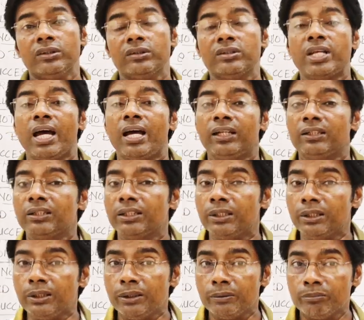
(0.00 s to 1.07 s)
that
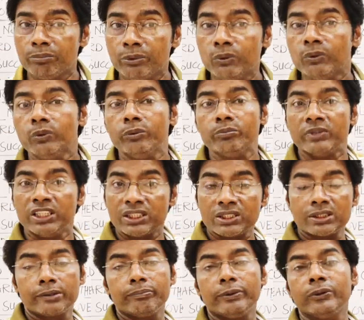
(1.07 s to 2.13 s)
this poem,
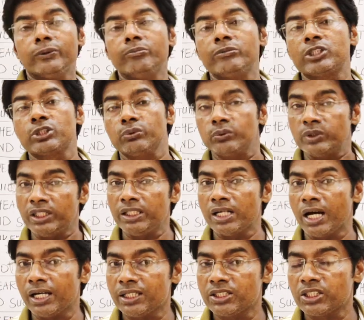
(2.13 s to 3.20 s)
To the
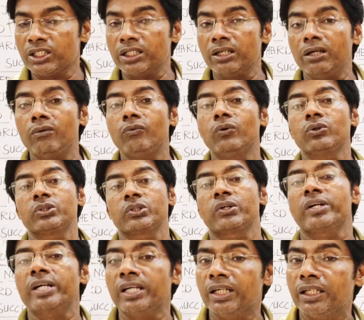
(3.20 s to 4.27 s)
Nightingale, was
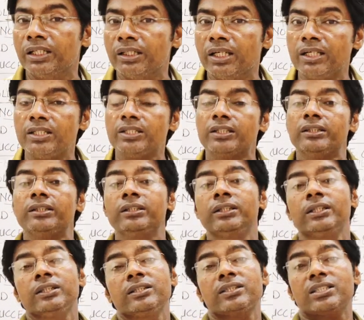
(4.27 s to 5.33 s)
written in the year
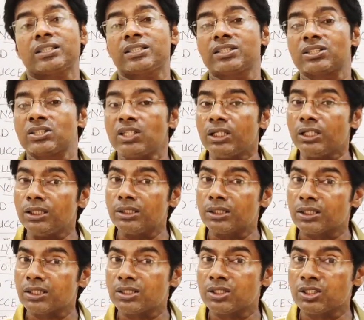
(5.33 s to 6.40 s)

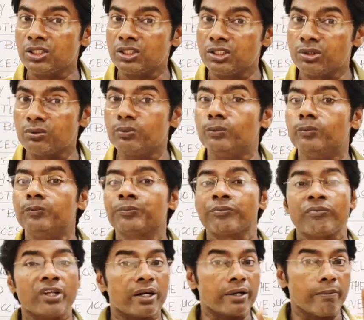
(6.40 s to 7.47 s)
1632.
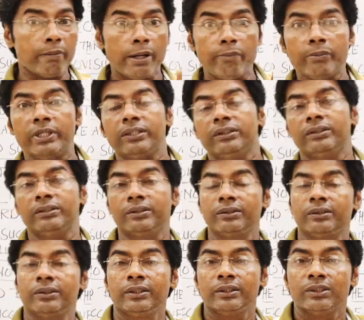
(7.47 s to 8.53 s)
Remember,
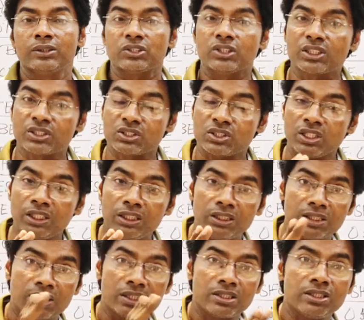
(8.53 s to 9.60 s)

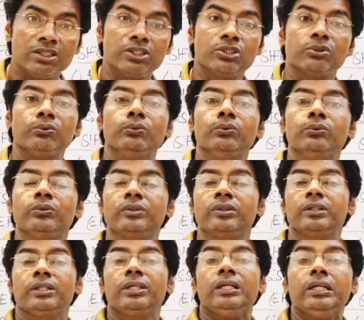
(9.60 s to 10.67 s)
1632
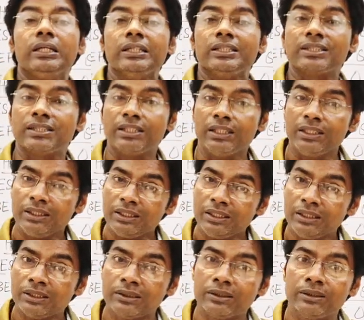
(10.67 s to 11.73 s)
is the
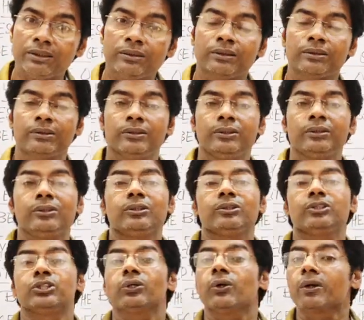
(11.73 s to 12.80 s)
year
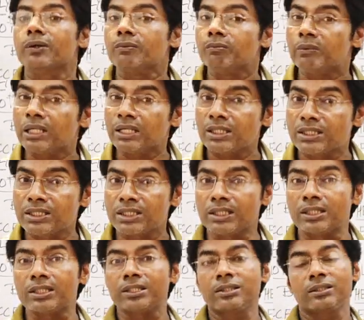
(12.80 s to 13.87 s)
John
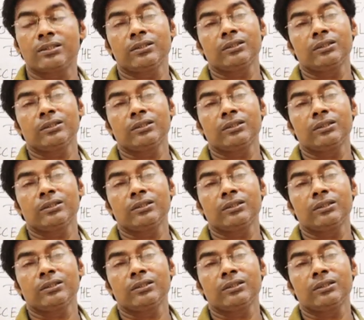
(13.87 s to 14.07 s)
Milton